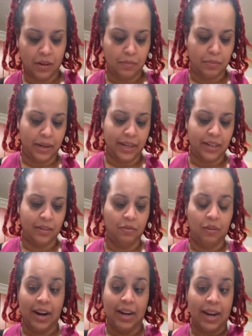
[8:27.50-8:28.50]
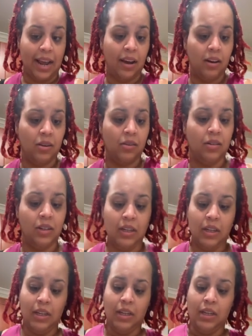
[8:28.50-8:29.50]
But right now,
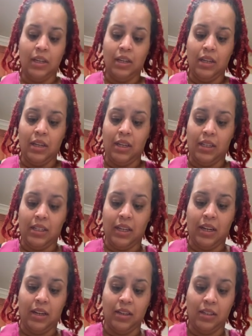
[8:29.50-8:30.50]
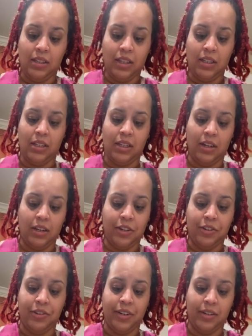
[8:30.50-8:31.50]
he's eating
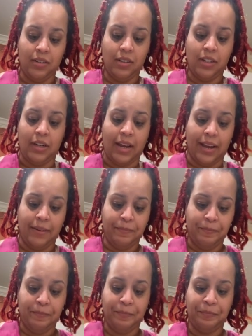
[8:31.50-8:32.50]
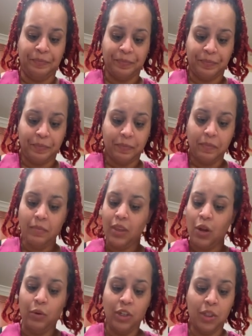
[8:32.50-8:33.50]
1,600 tonight,
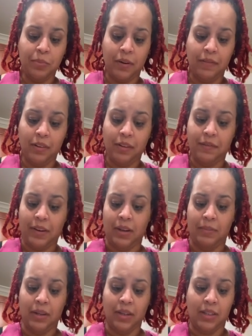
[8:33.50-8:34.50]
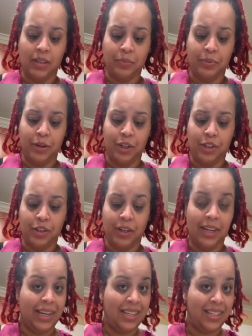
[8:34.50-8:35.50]
which is perfectly fine because I'm pretty sure
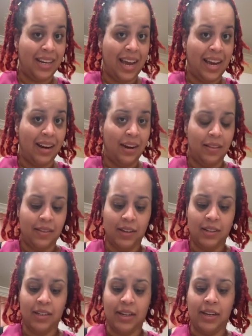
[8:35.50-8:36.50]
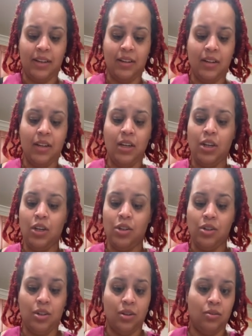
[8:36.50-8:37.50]
he hasn't had anything today.
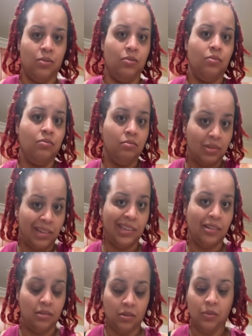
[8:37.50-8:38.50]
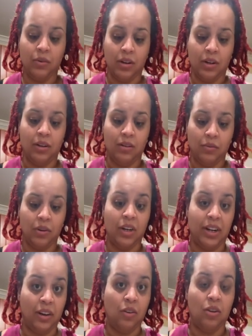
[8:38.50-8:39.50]
So we're gonna
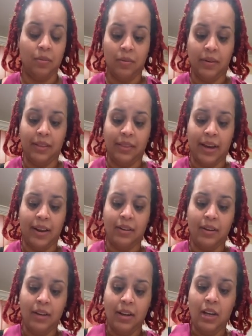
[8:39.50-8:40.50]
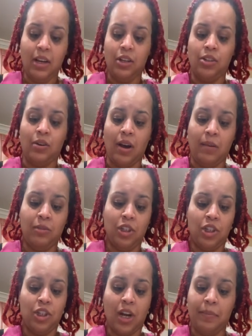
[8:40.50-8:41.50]
incorporate that. So I'm
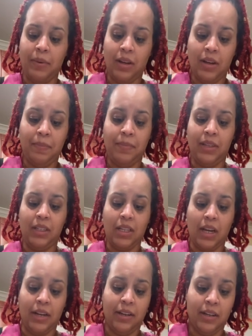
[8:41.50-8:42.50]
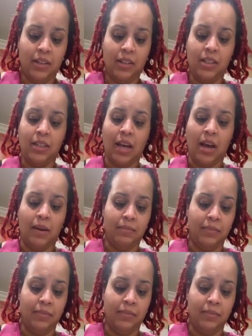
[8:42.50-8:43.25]
just chopping up these onions. I'm